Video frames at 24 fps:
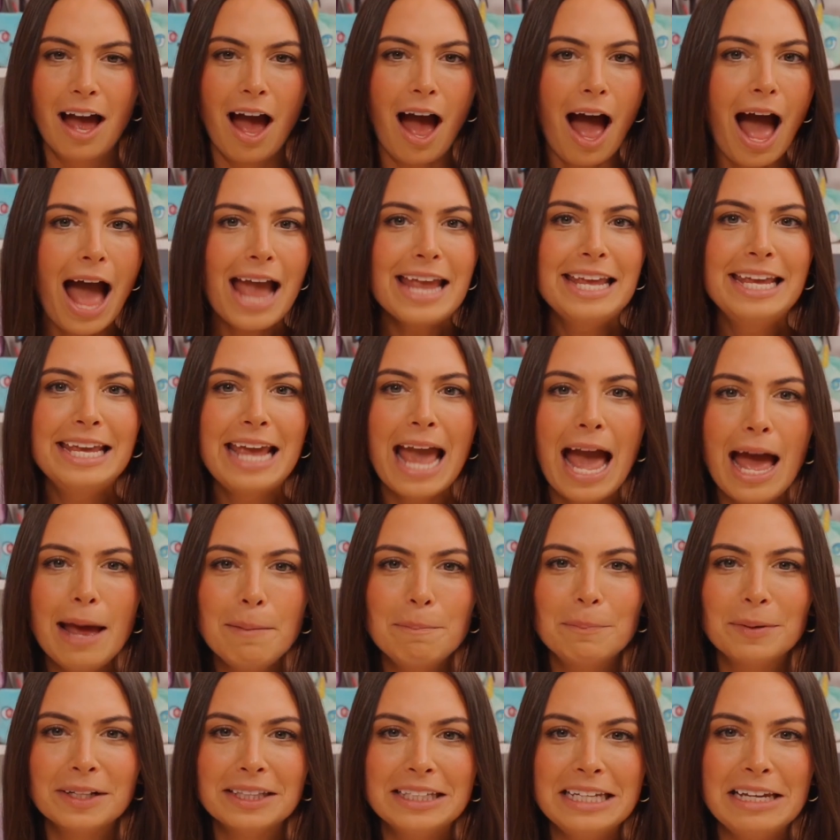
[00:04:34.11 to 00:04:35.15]
I can't
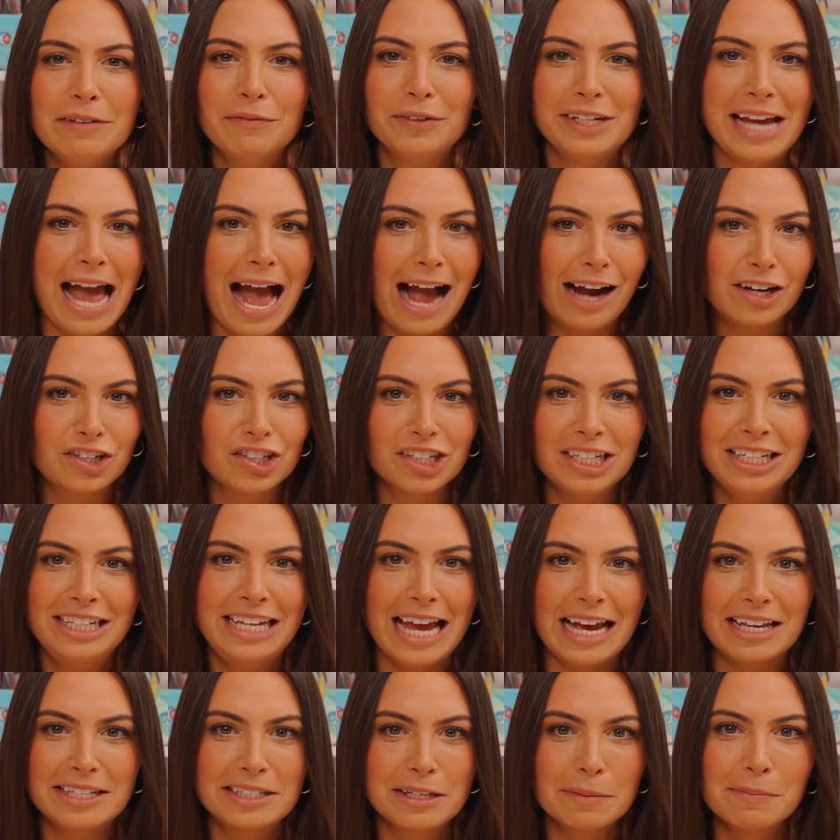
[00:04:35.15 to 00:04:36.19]
believe we actually
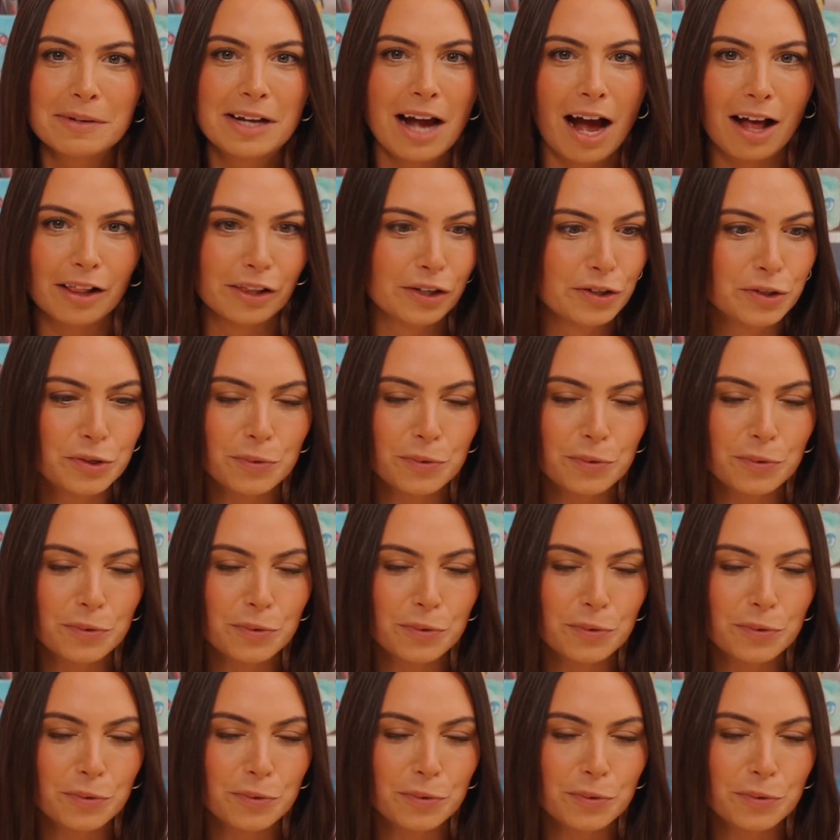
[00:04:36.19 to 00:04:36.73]
guessed some colors